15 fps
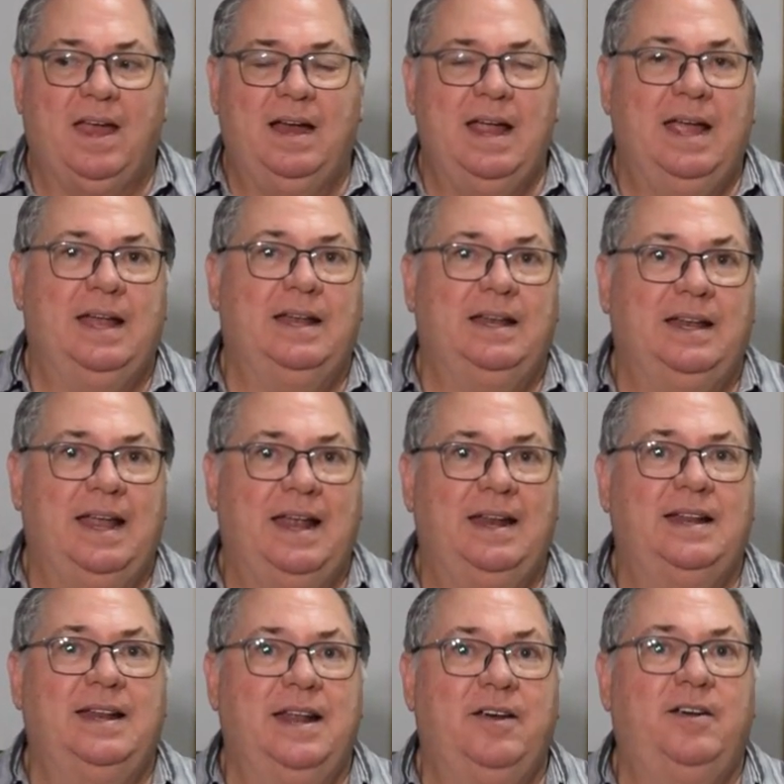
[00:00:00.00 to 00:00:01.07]
And,
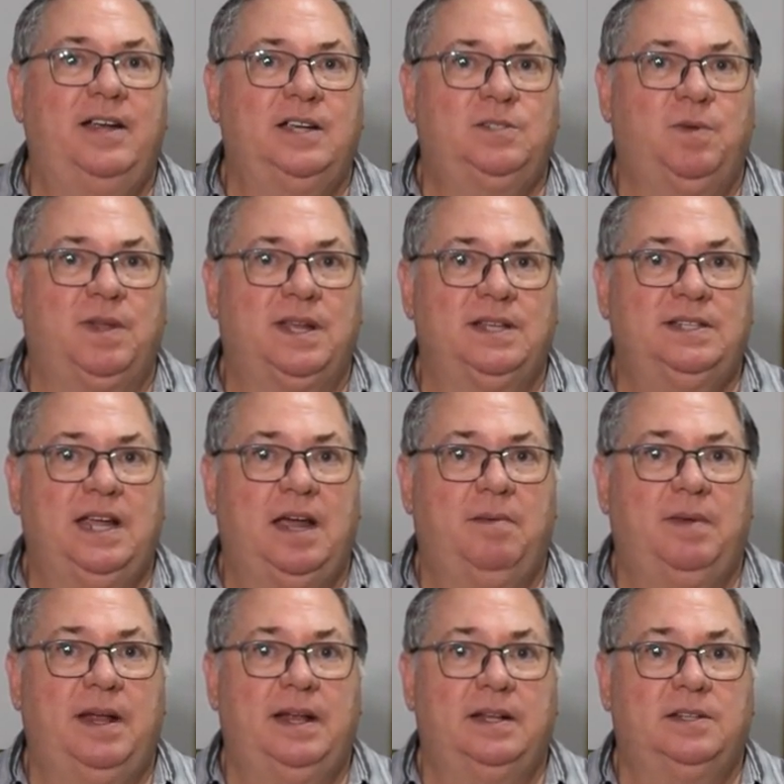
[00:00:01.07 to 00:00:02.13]
and in areas with
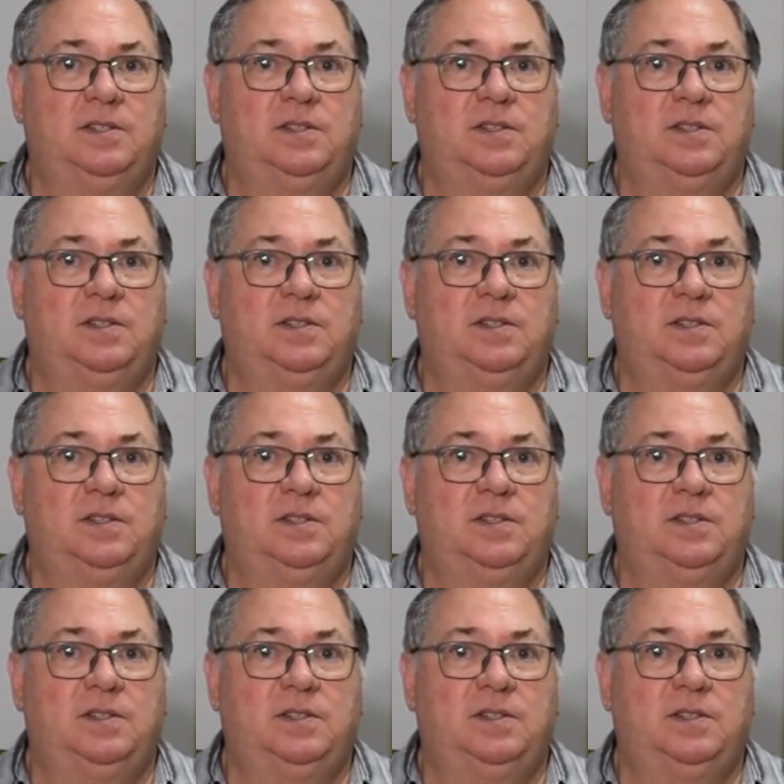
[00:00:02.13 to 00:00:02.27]
contaminated